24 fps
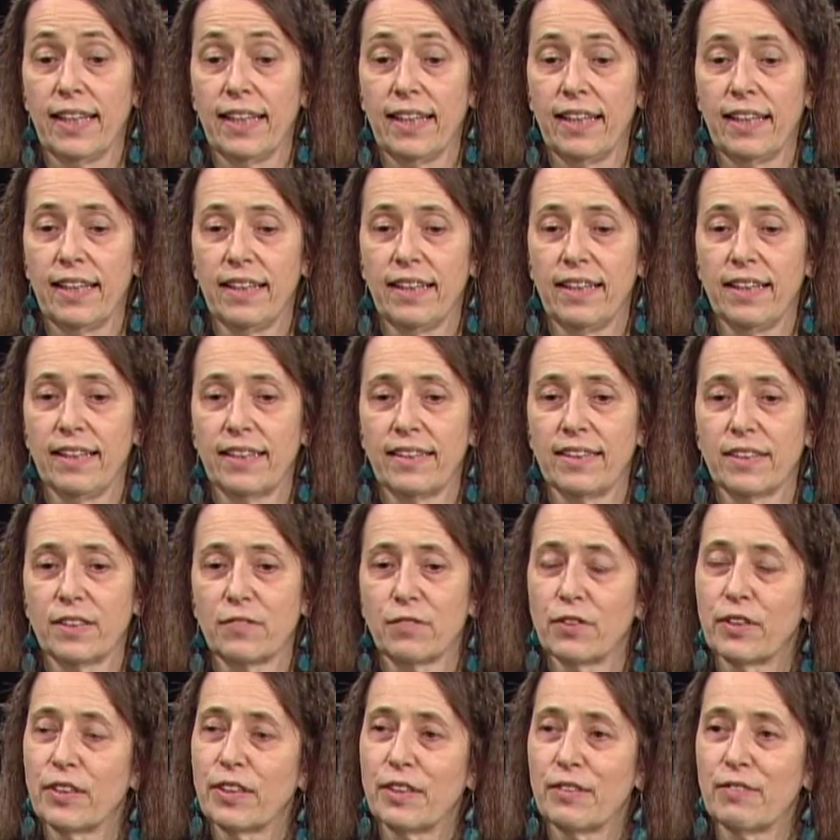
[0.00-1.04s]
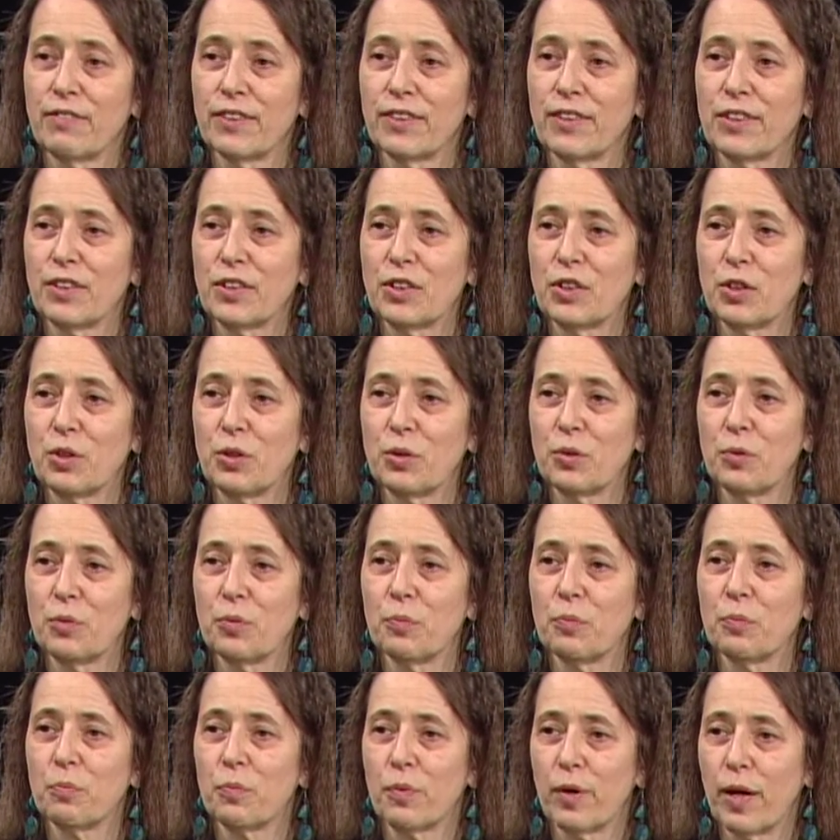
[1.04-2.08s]
it's very difficult to
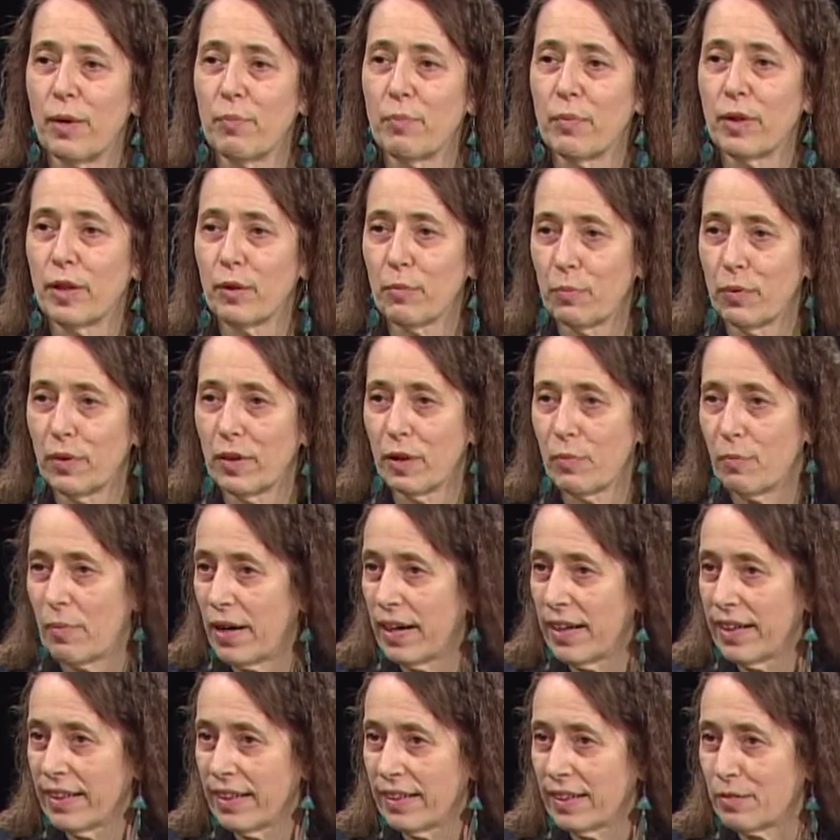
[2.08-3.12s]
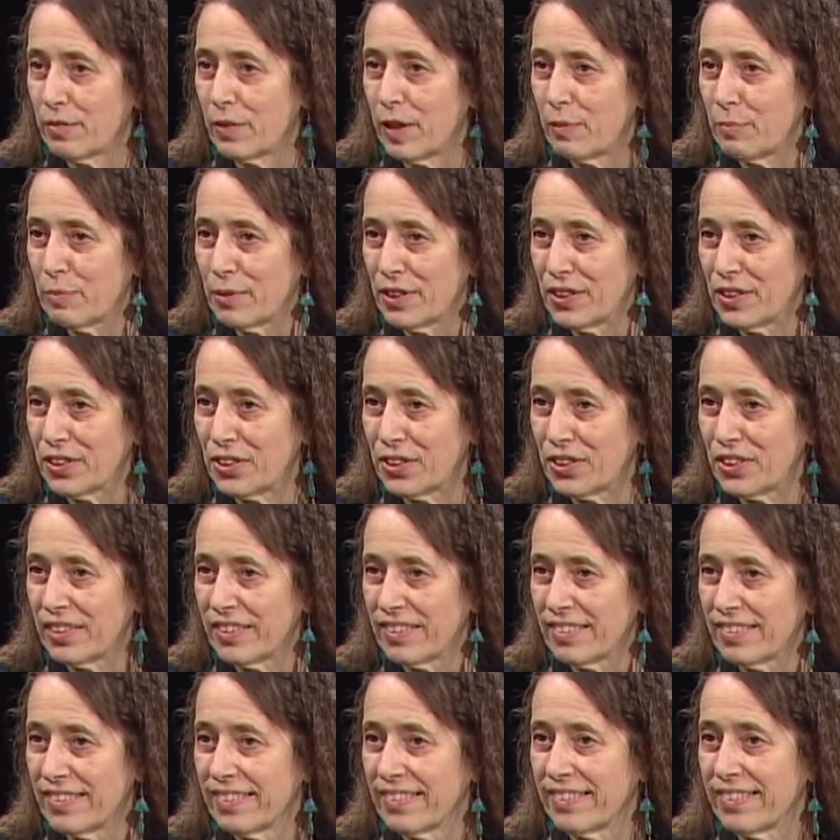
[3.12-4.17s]
properly put the body in the right
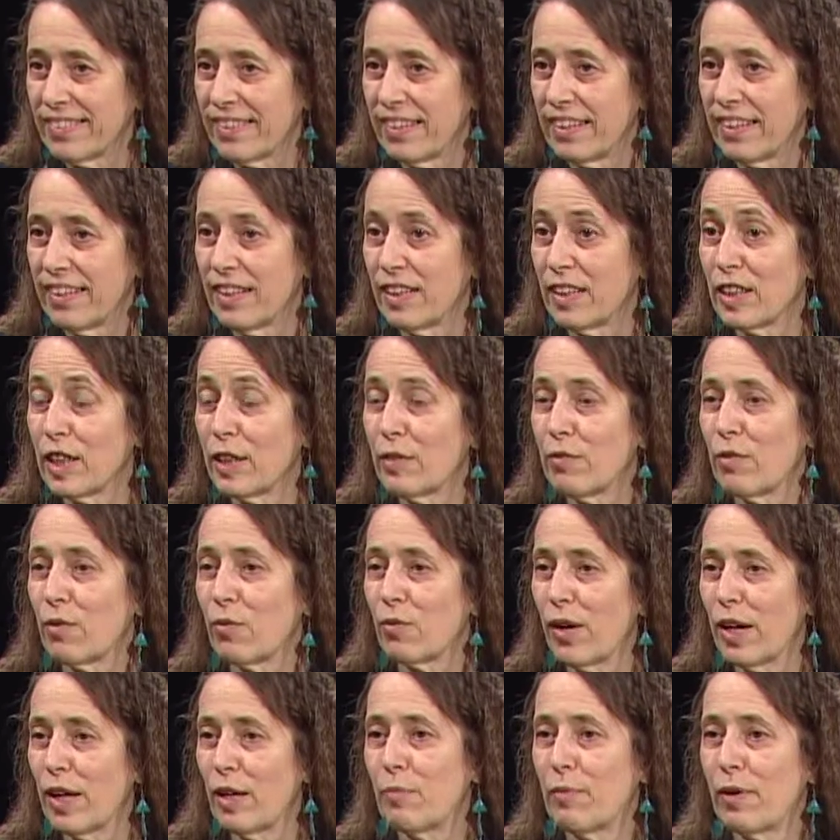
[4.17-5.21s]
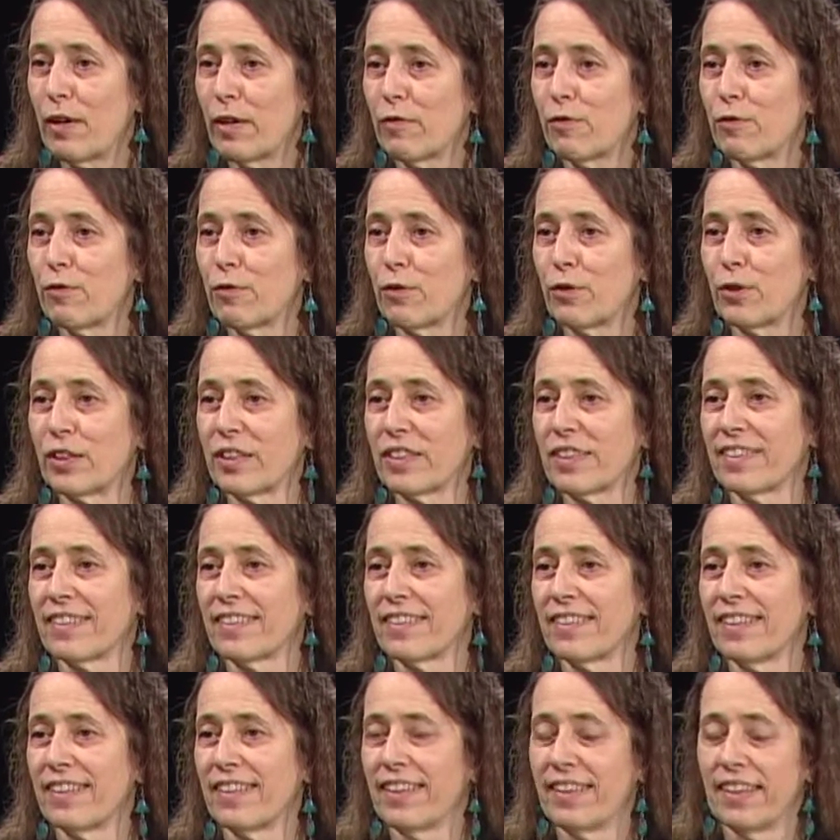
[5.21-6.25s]
position and give the right amount of
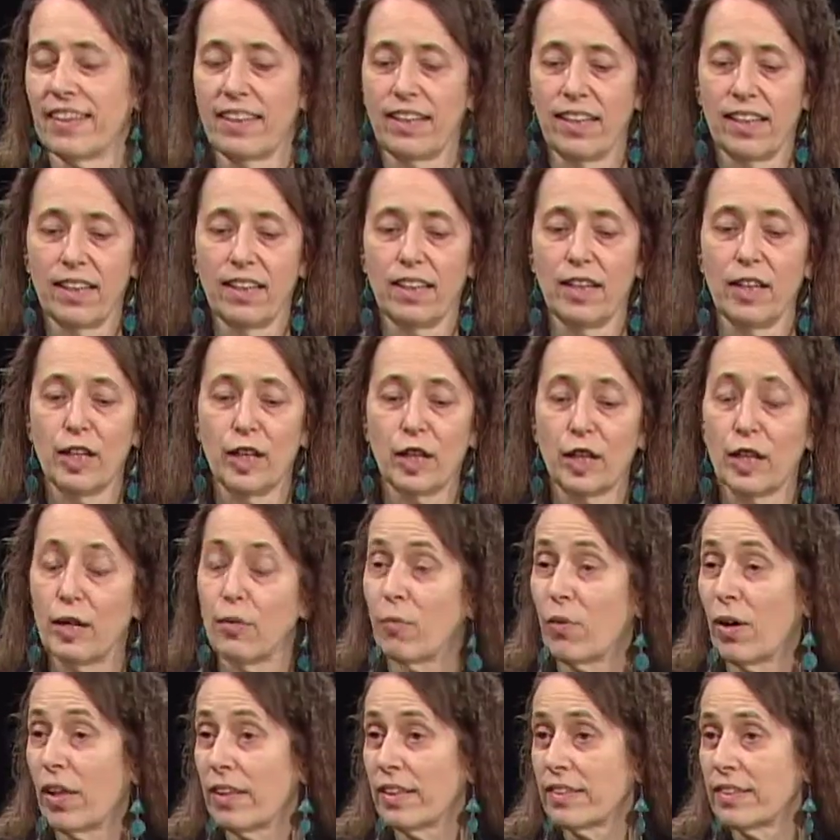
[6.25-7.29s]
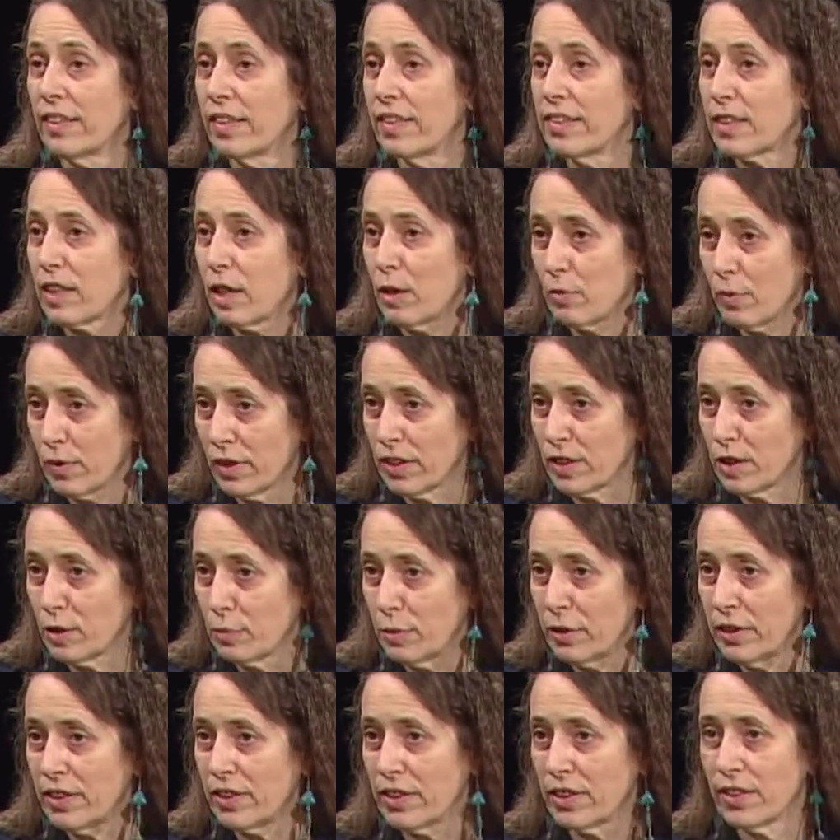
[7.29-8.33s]
force. While it does come with
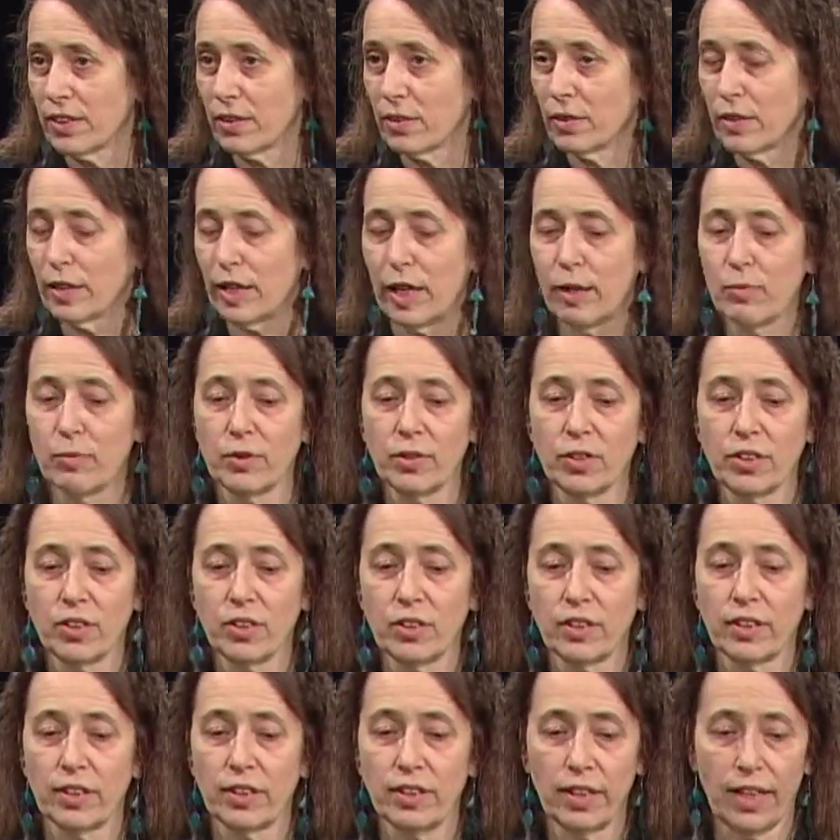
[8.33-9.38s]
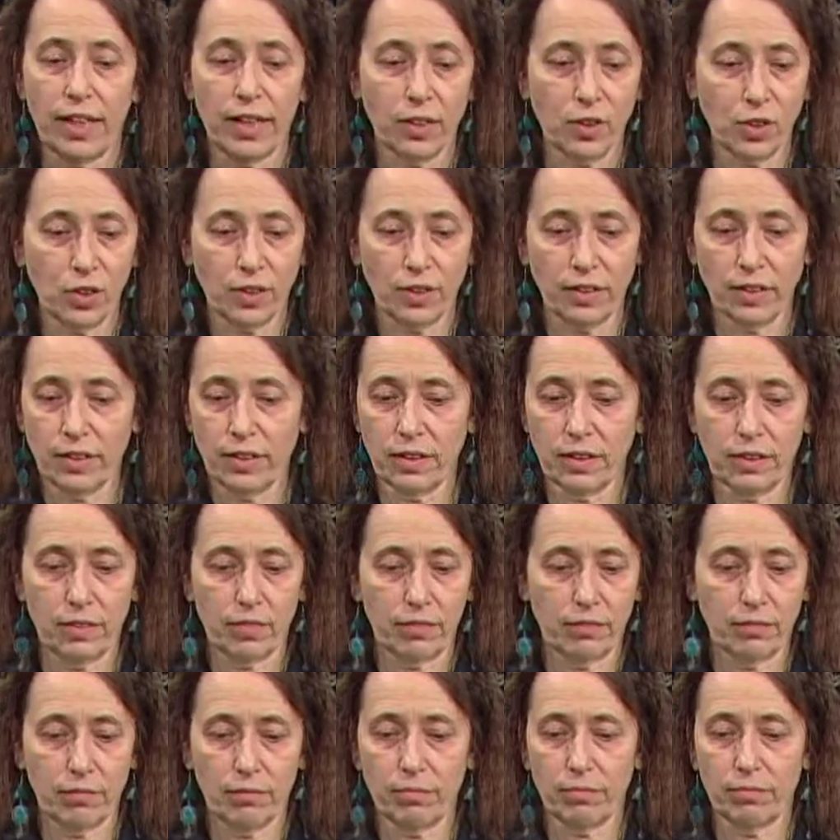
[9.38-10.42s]
experience, the old-timers can actually
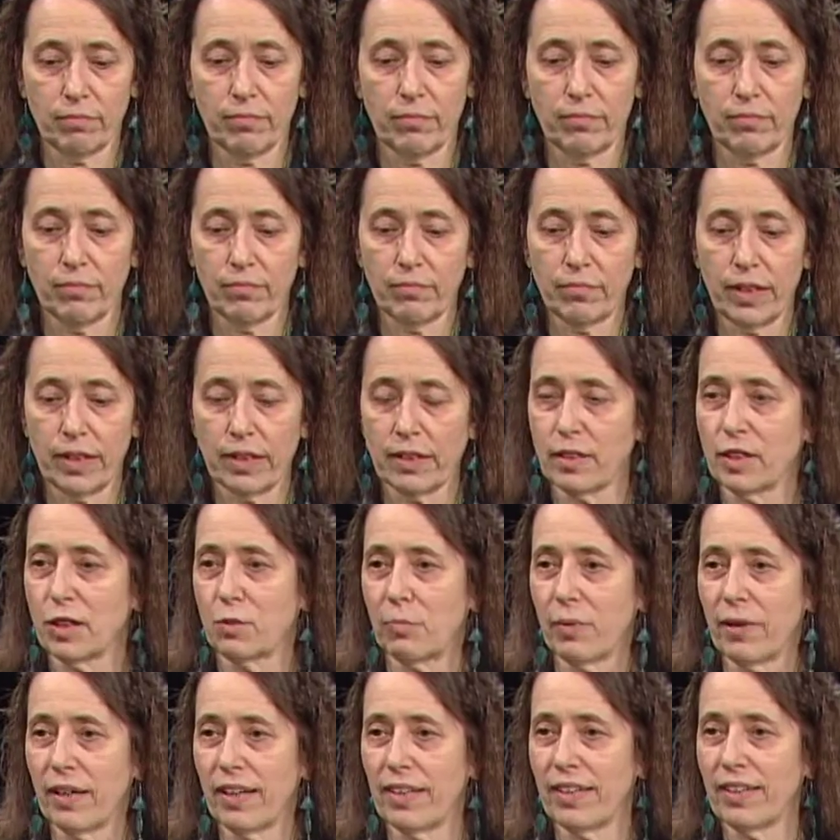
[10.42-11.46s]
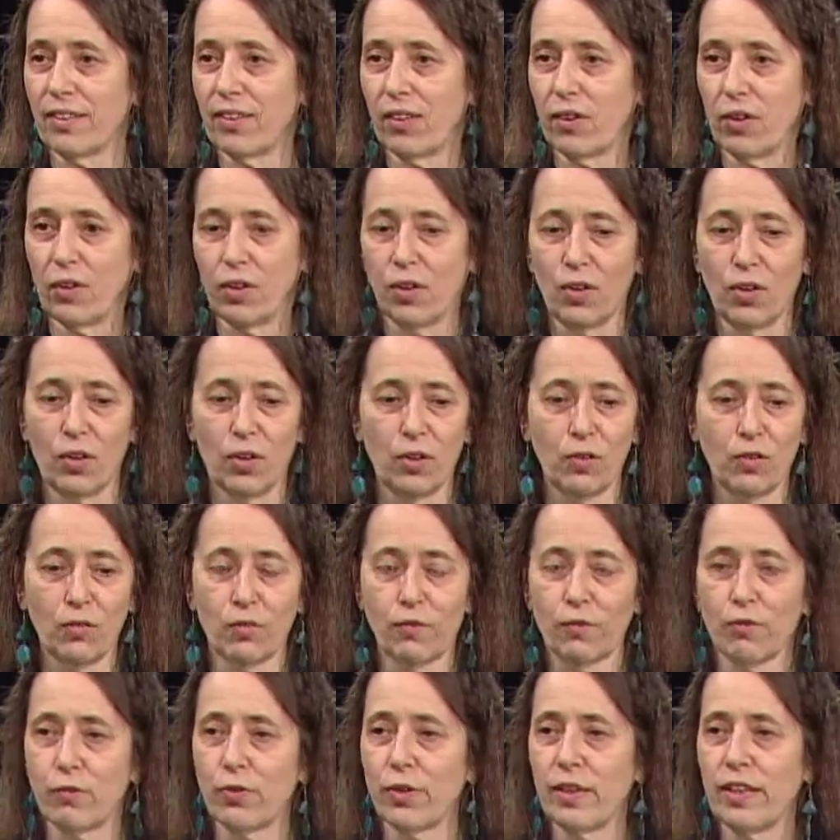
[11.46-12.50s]
make the spine all
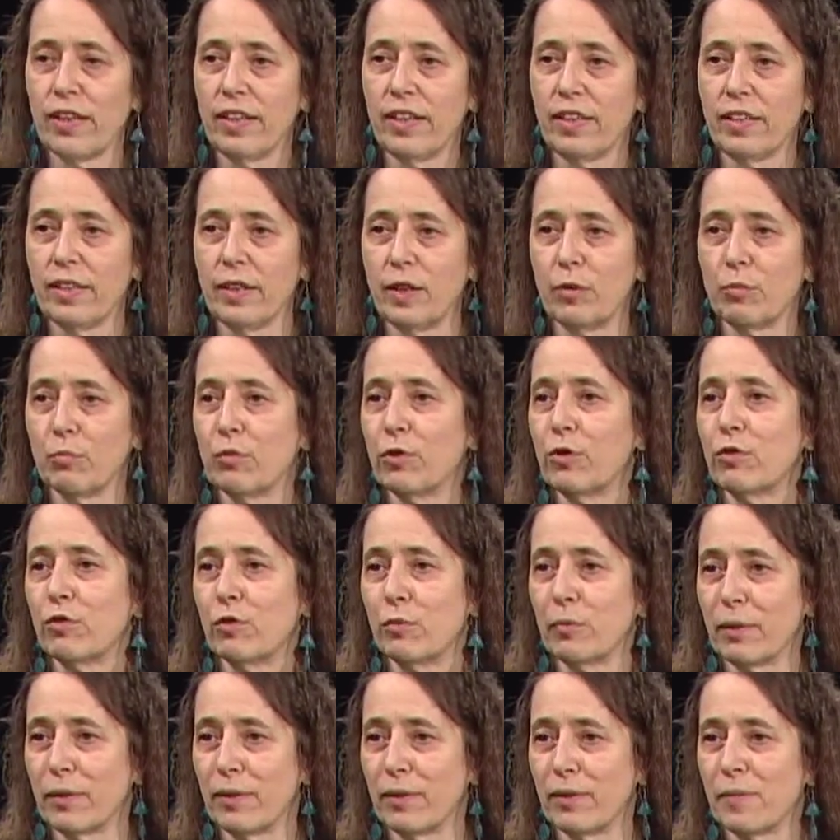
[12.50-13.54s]
freely movable.